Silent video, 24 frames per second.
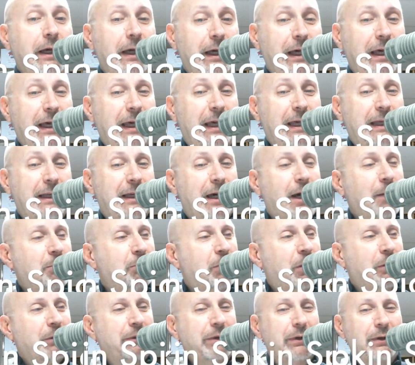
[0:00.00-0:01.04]
Eh, on
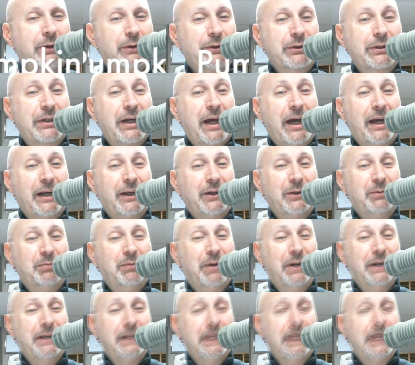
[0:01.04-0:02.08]
both of those, kind of,
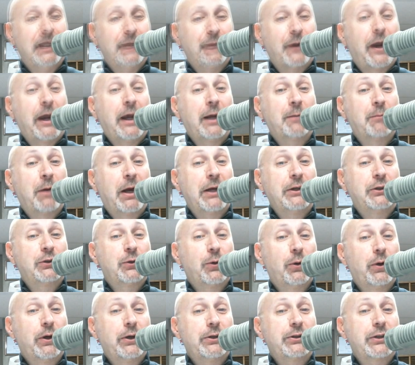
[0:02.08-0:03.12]
but if I had my
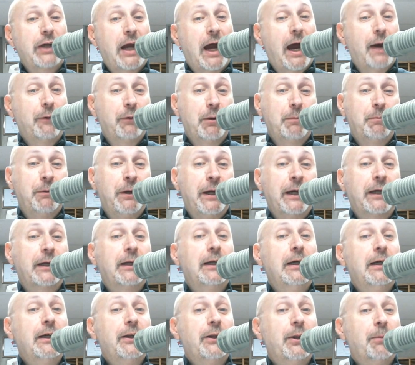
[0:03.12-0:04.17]
choice, I would pick
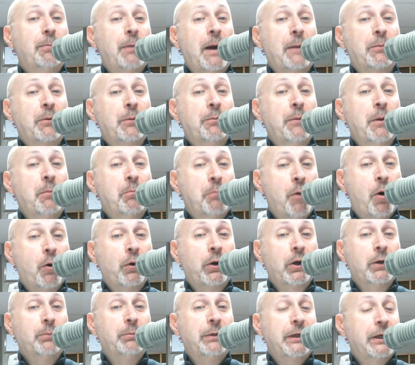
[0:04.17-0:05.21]
the peppermint
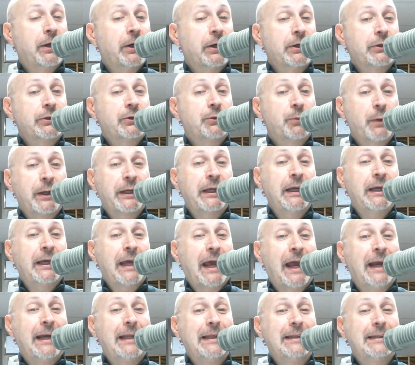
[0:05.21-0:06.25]
mocha because
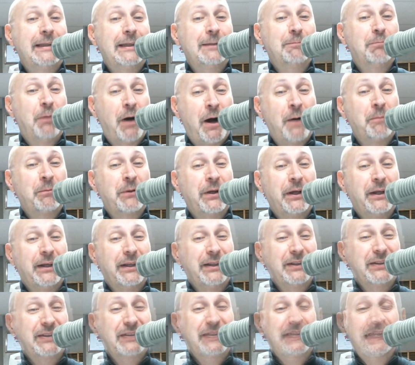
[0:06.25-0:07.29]
drinking anything pumpkin
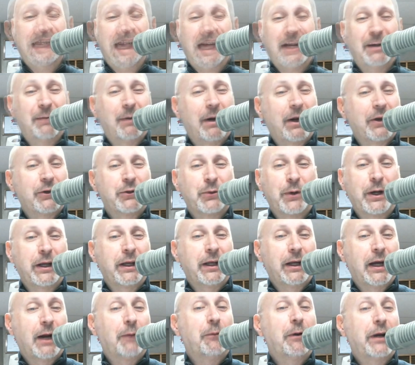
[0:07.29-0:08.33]
is I want to drink
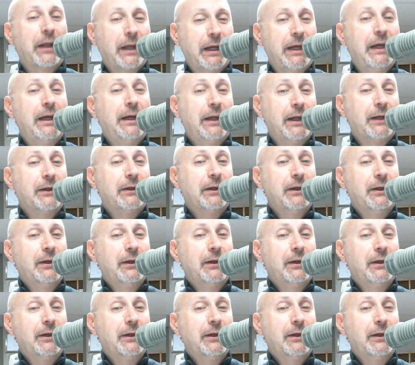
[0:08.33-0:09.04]
it. I want to eat it